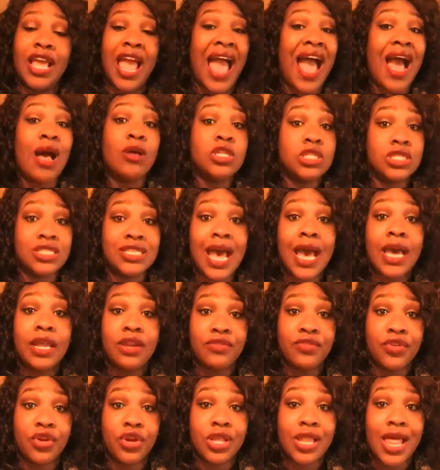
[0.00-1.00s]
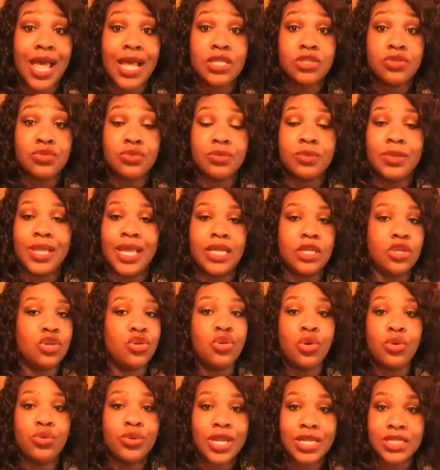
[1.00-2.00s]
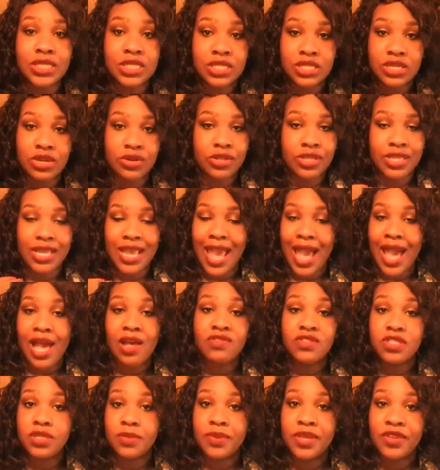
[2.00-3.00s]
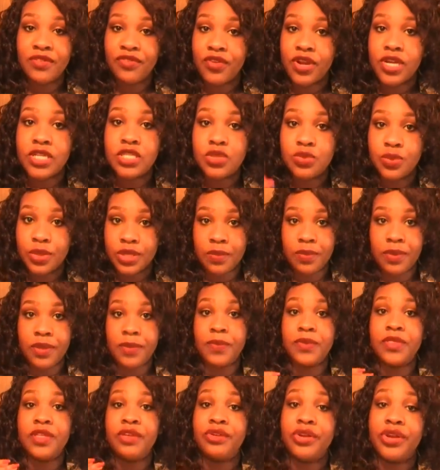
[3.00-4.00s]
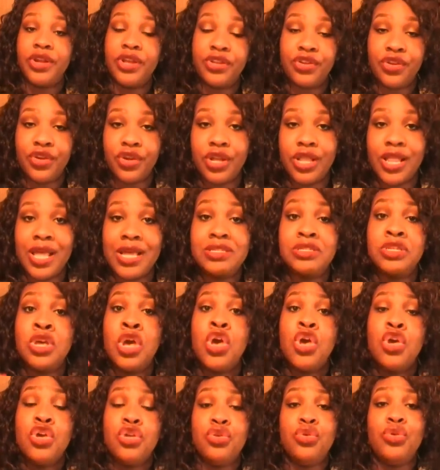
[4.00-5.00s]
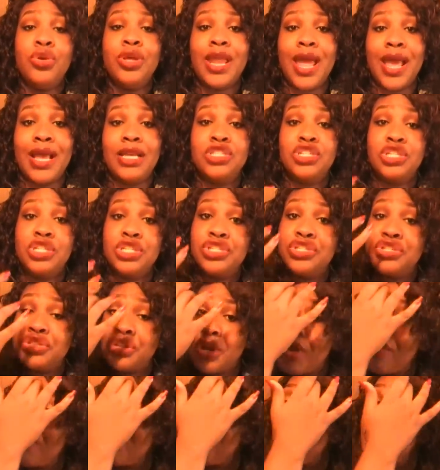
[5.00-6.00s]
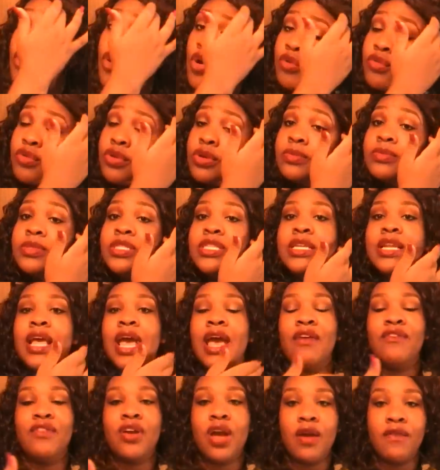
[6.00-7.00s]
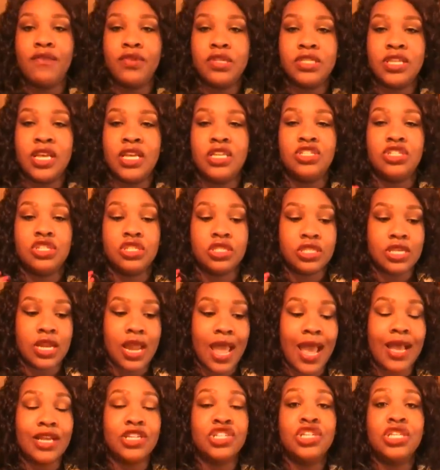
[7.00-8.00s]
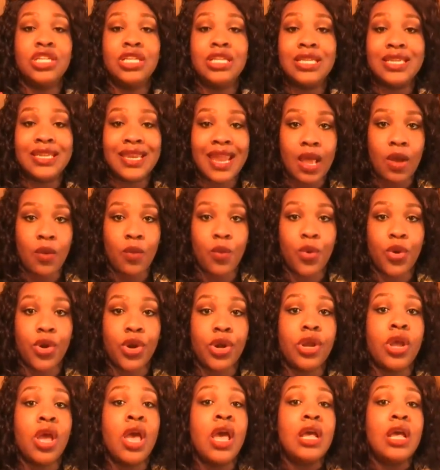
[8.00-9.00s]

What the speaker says: outside of your classroom. Like, you don't necessarily have to be friends with the people that are in your class. You can actually start forums and have conversations and actually network.